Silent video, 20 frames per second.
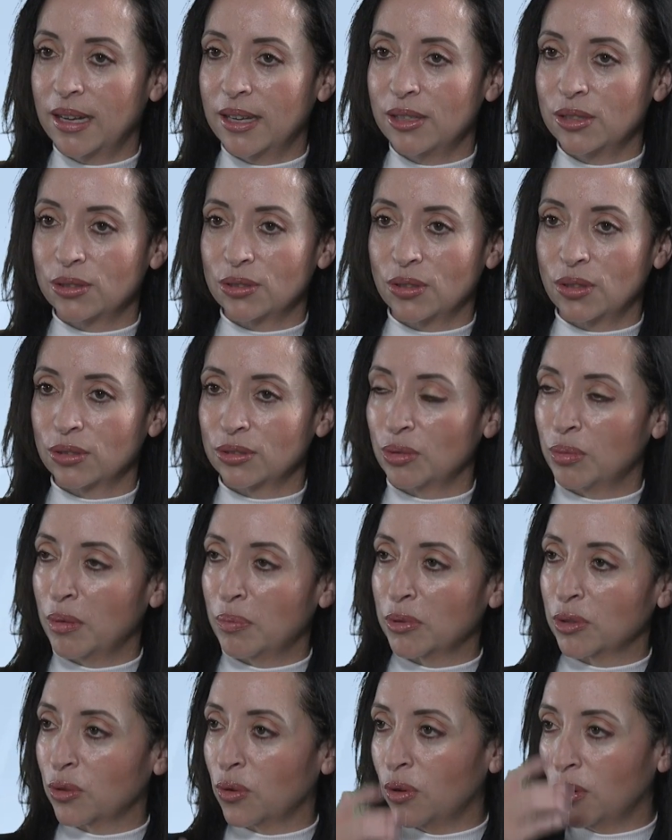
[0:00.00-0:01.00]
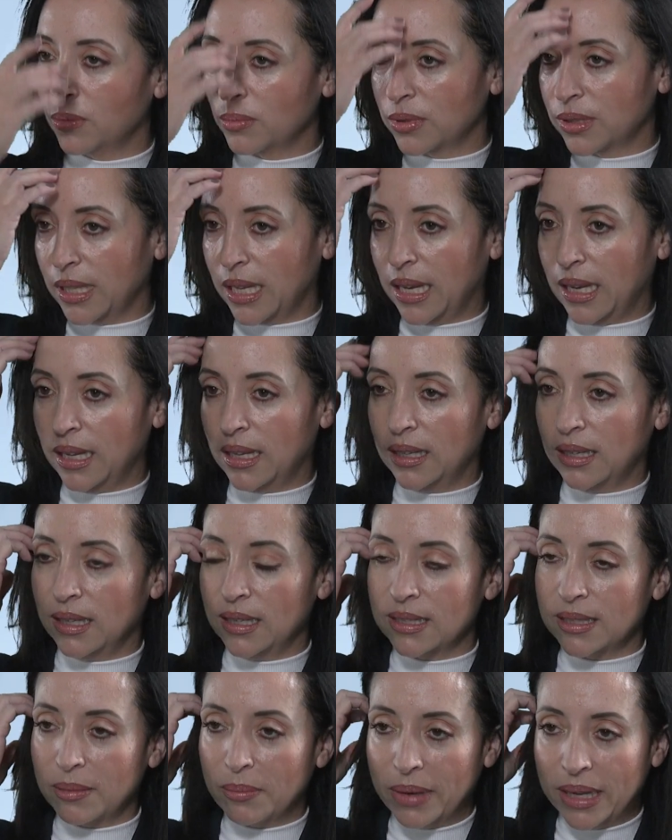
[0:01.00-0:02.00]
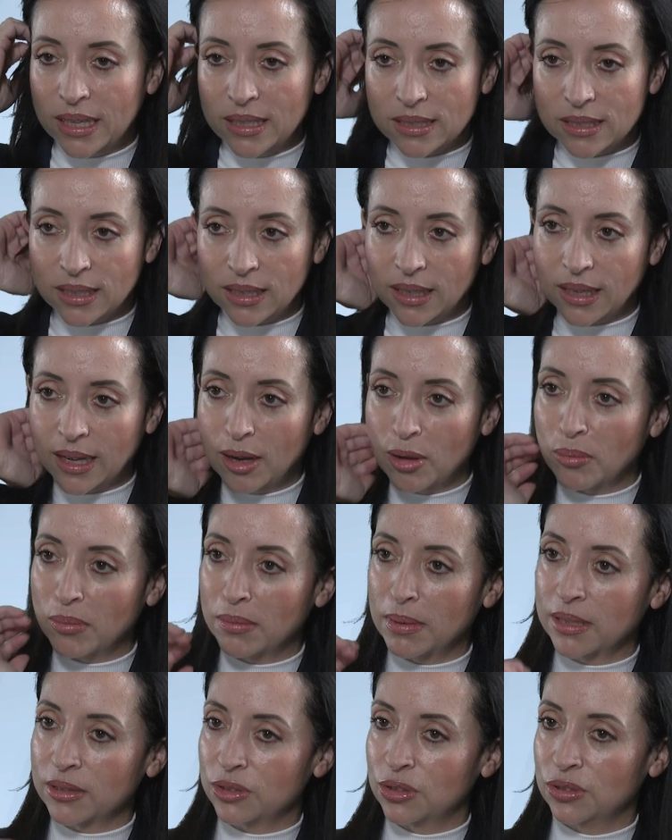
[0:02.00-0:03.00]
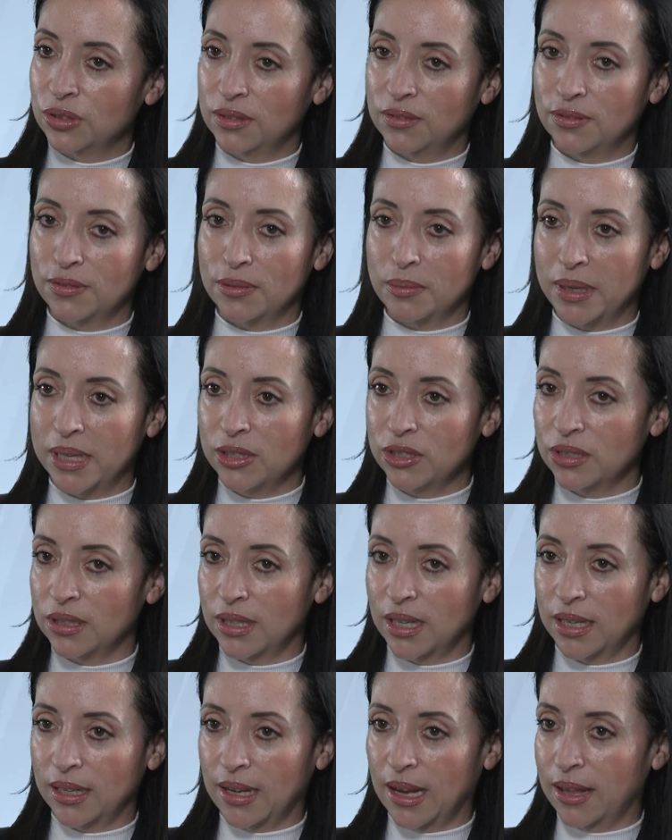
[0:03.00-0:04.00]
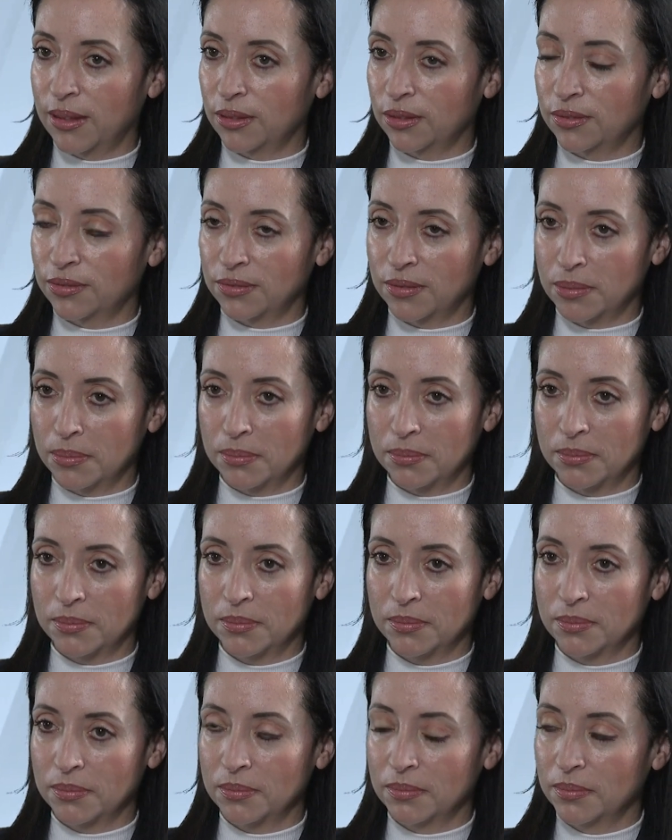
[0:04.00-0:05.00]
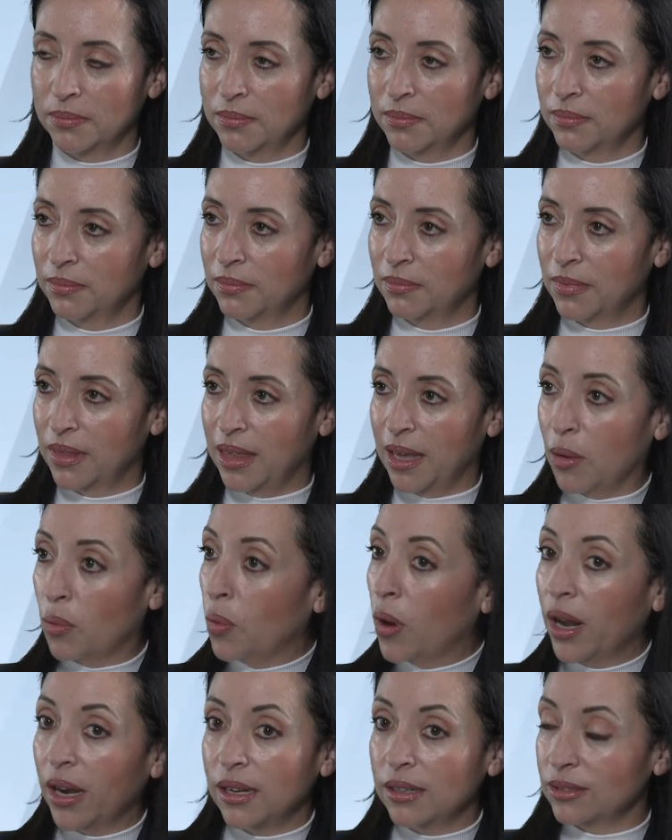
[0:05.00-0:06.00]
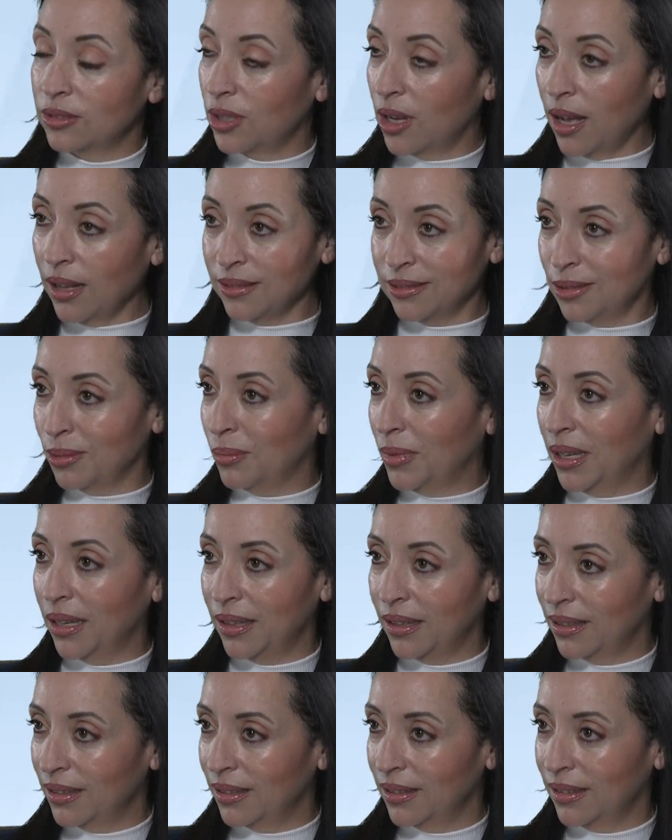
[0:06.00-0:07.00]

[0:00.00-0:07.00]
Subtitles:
I used to go to people's homes, and it's amazing how much information I gathered from, they wanted to talk to me,